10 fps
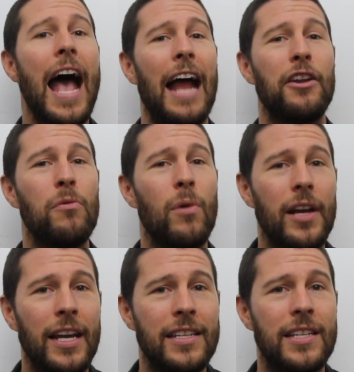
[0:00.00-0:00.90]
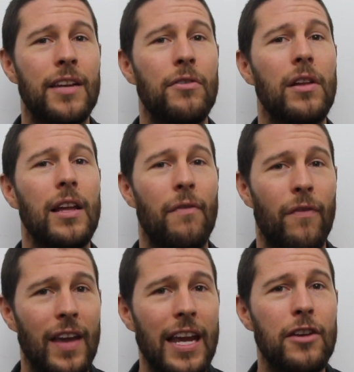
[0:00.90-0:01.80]
and you want to continually
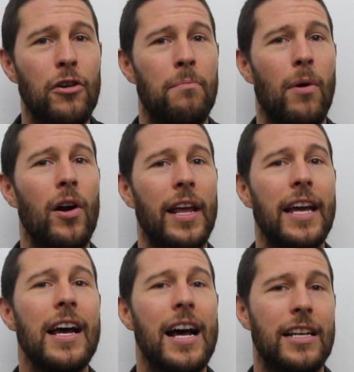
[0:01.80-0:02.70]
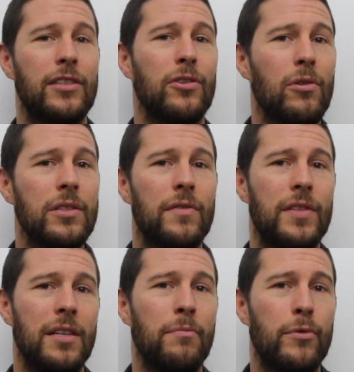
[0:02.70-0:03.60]
feed your body a source of
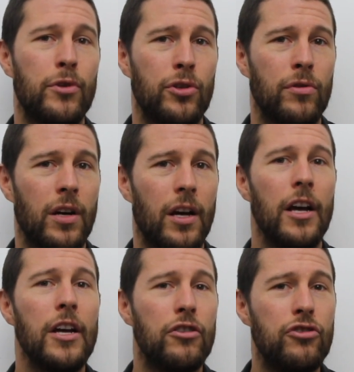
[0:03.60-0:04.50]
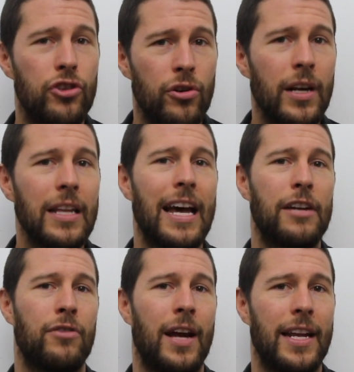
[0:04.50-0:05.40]
simple sugar during
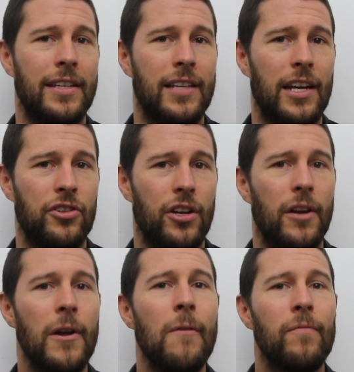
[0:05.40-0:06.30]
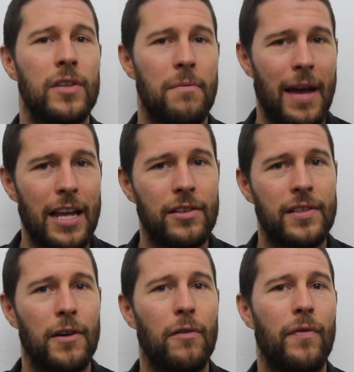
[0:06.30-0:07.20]
that training session to make
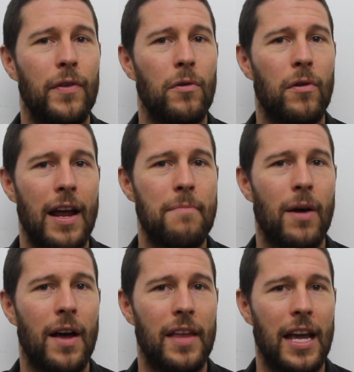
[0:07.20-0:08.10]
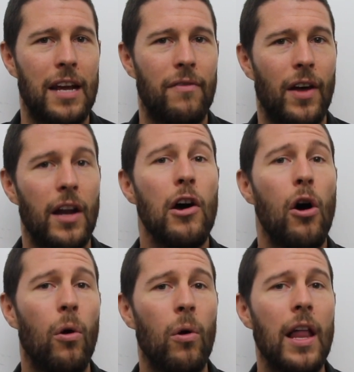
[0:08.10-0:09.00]
yourself feel great by the end of it.
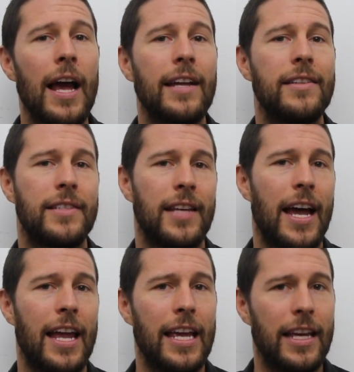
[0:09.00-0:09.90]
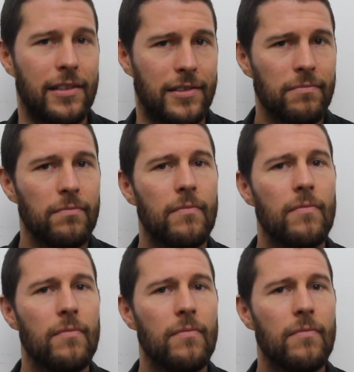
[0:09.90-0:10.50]
All I can say is